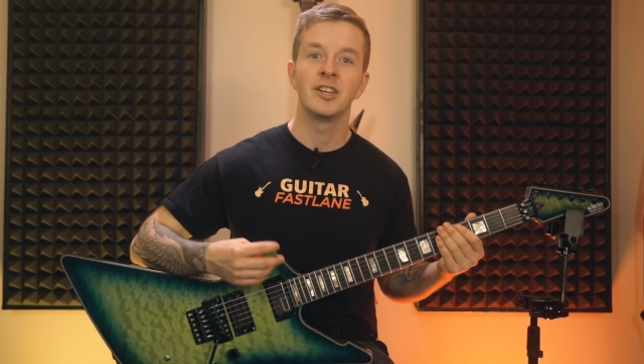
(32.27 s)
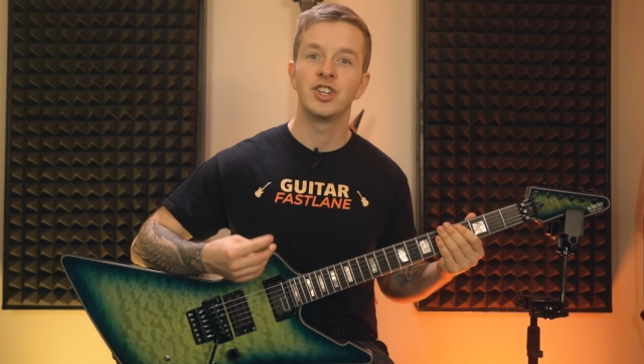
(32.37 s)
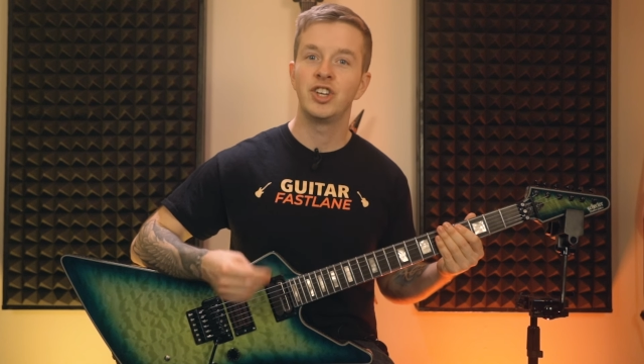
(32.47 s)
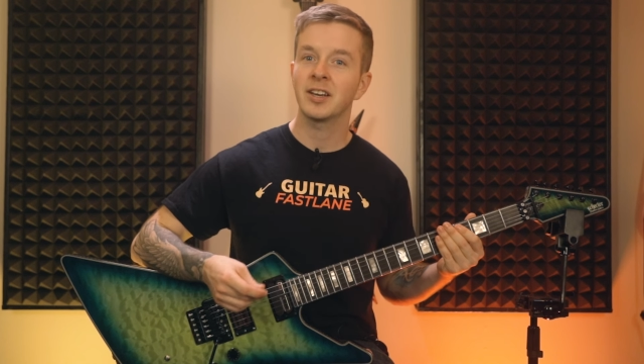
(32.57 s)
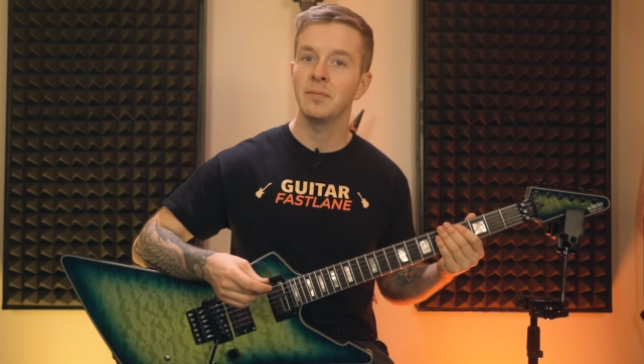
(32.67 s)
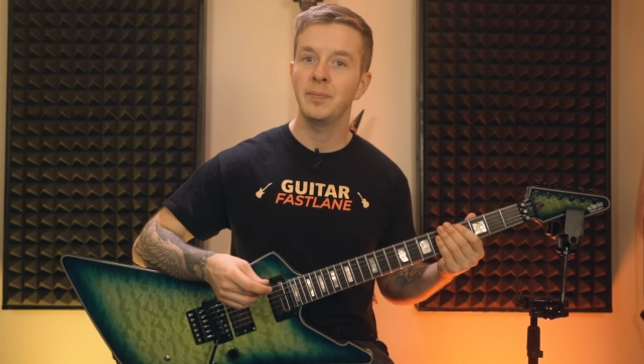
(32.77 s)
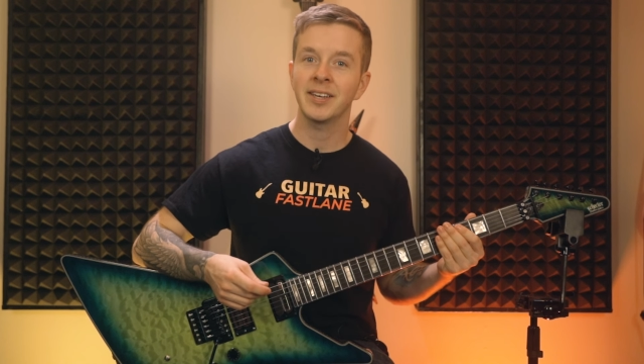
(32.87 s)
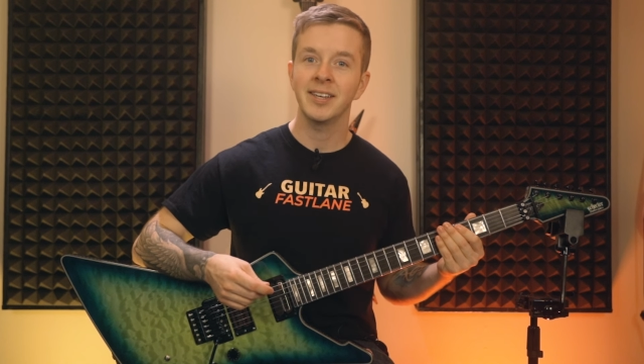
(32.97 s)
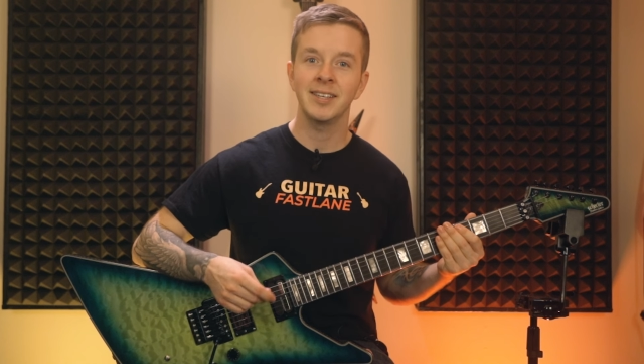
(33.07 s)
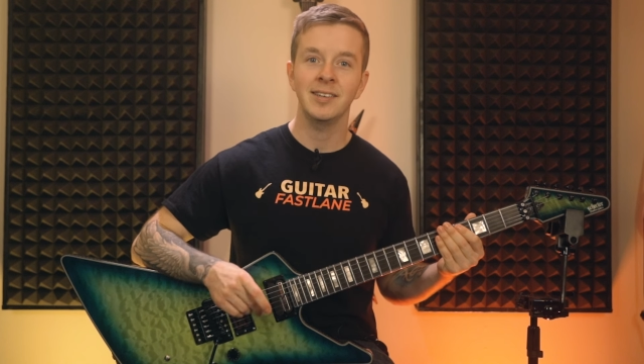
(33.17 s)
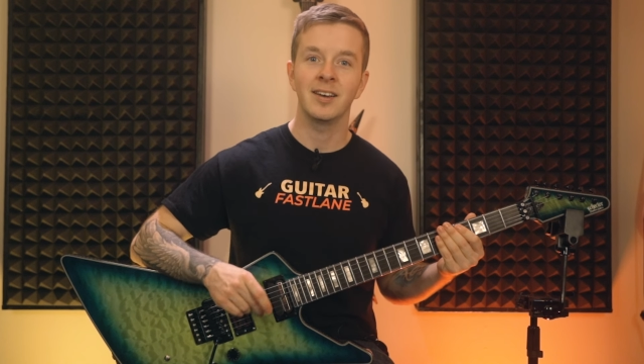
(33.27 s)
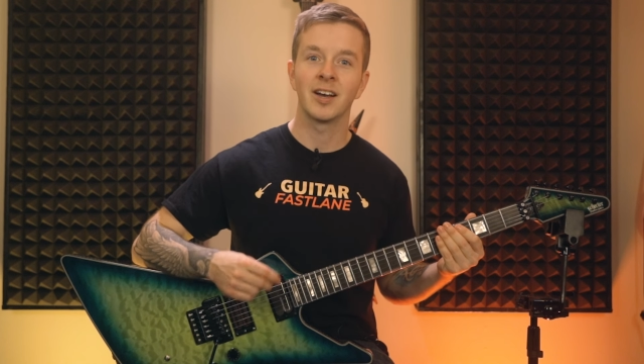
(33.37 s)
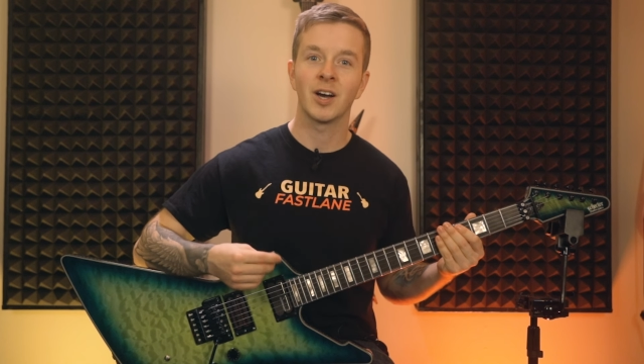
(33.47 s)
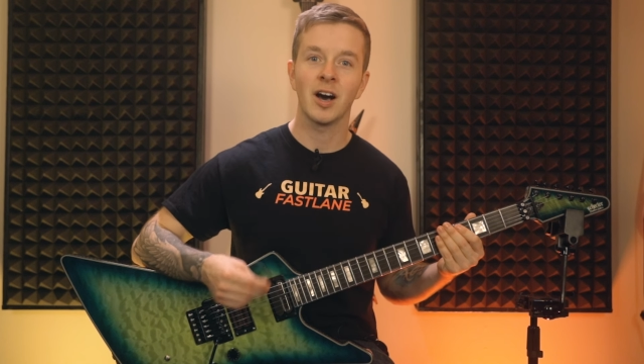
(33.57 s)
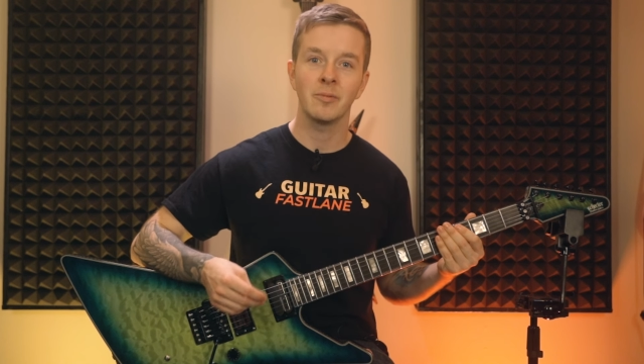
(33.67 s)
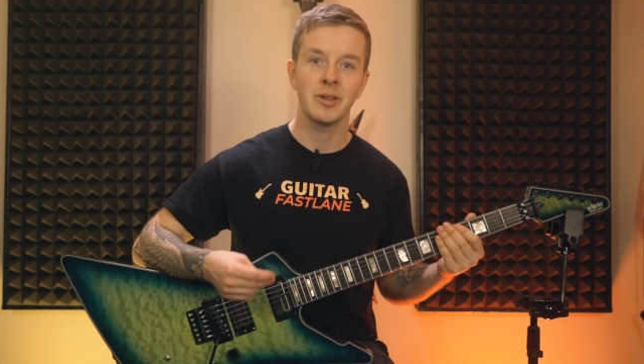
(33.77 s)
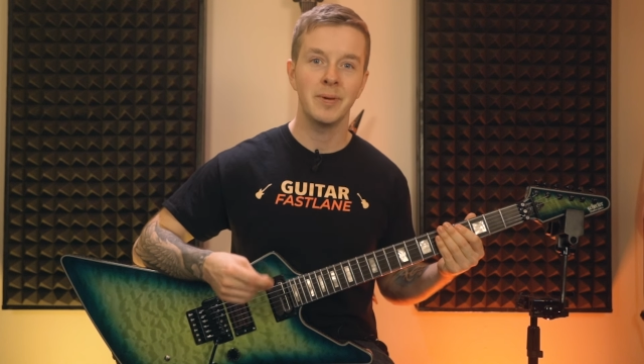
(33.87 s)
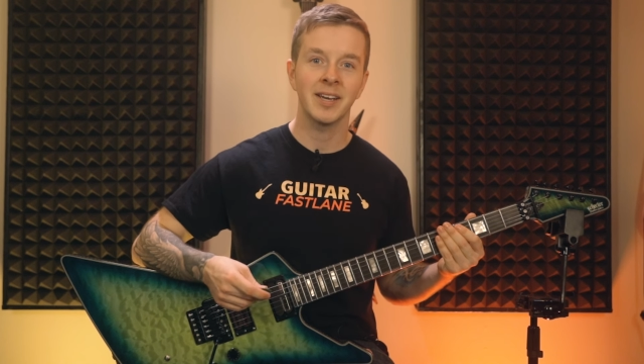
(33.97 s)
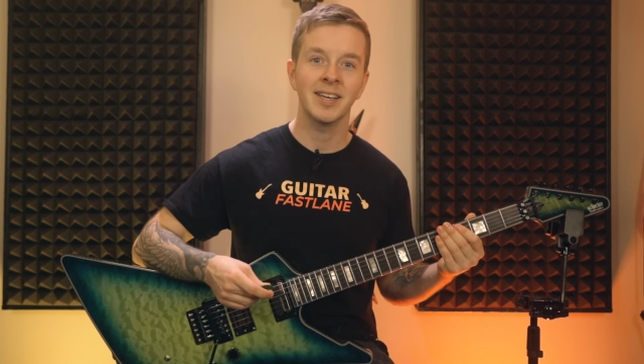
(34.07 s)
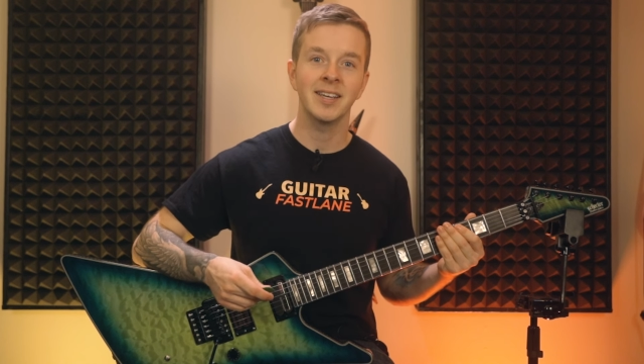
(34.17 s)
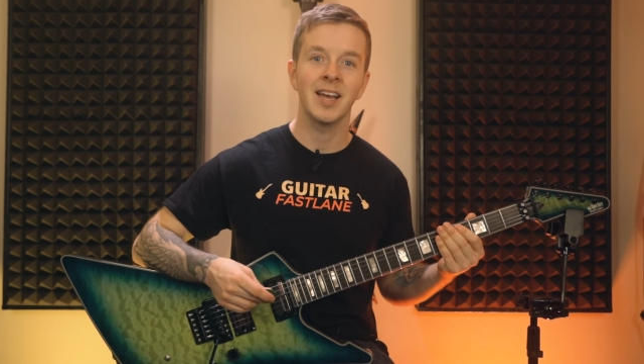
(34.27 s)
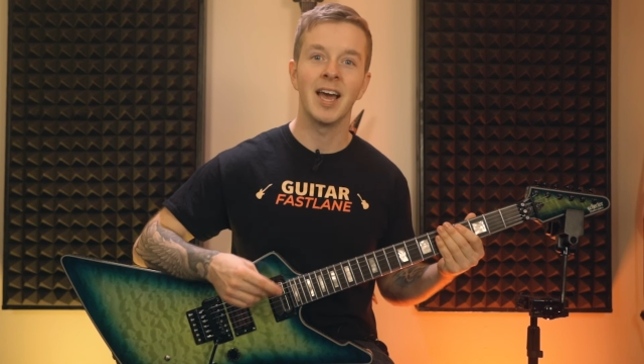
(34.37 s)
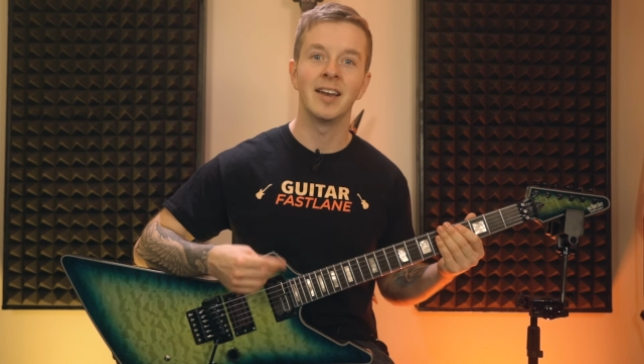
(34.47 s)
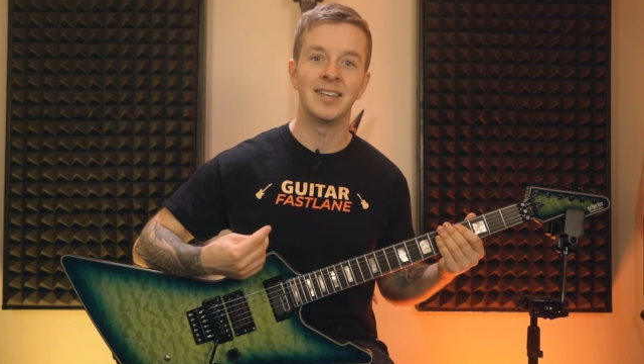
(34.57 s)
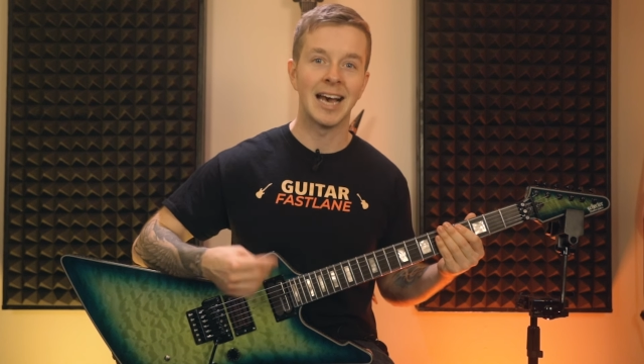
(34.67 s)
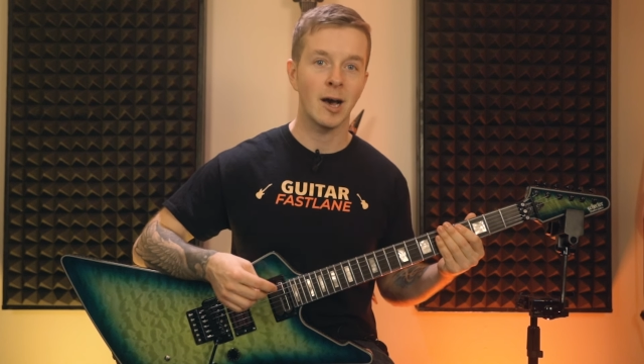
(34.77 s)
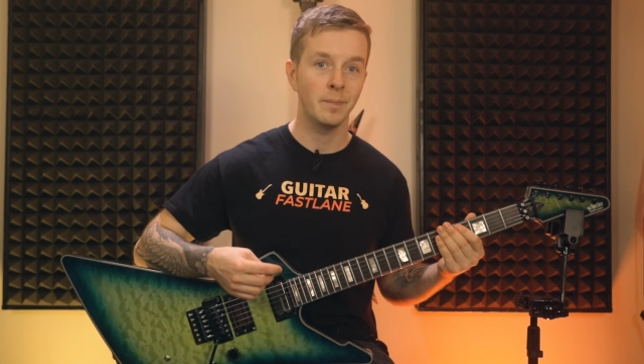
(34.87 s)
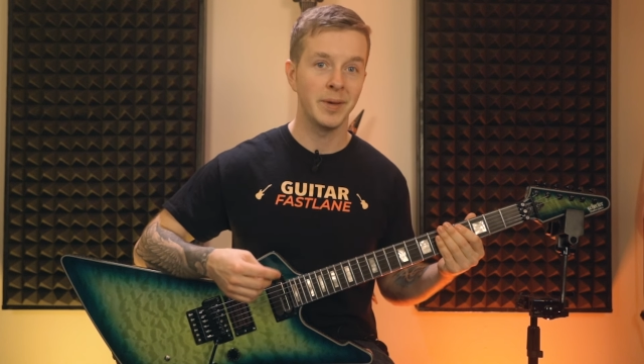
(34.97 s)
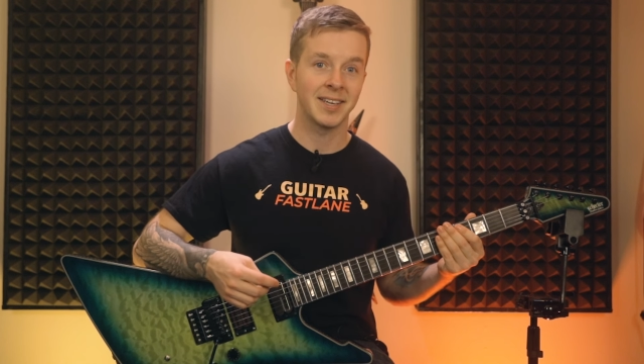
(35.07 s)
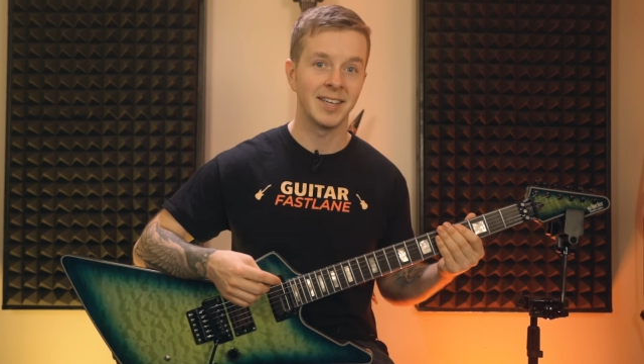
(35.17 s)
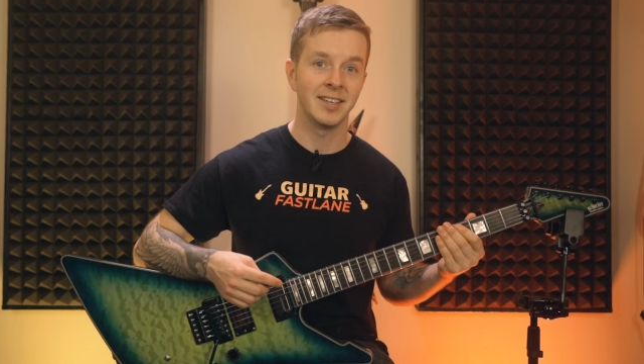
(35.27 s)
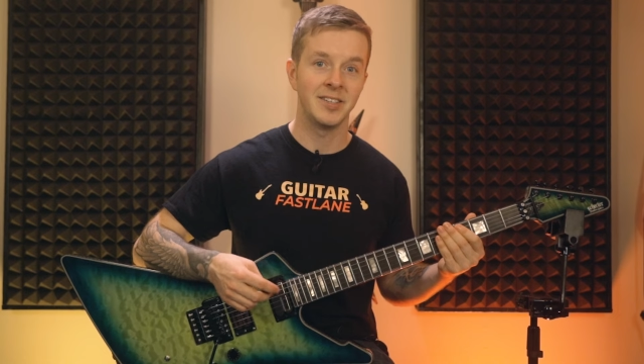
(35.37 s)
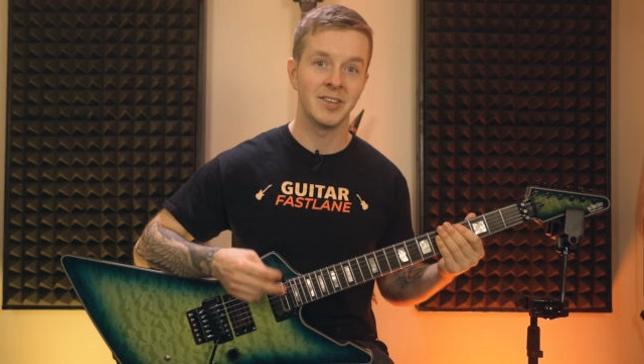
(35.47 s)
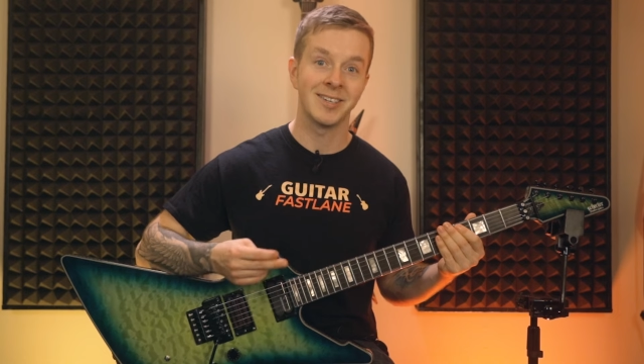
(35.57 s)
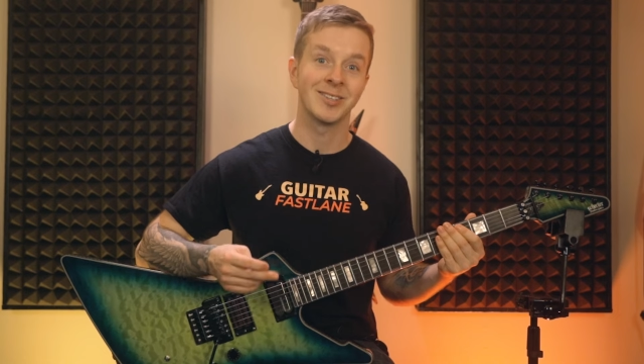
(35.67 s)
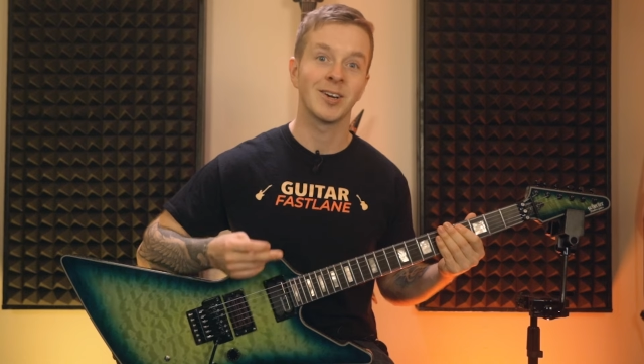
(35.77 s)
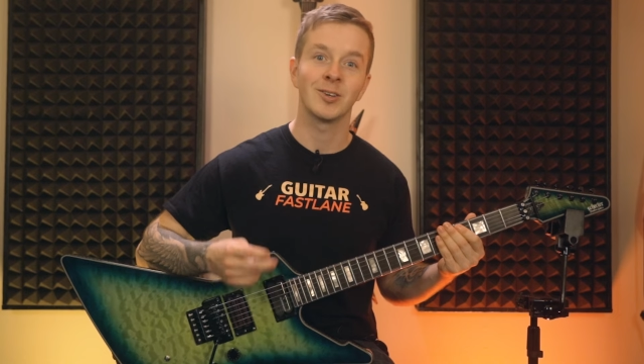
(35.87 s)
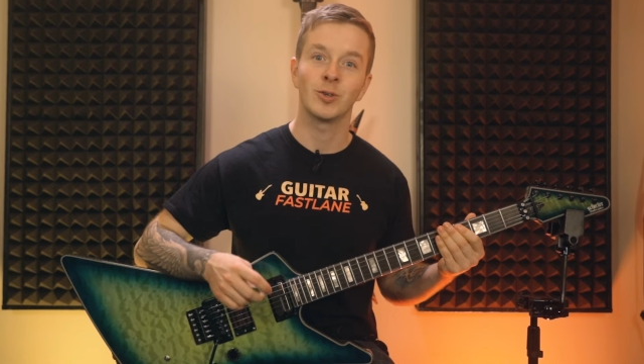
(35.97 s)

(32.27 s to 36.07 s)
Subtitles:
chicken picking, economy picking, and down picking to your guitar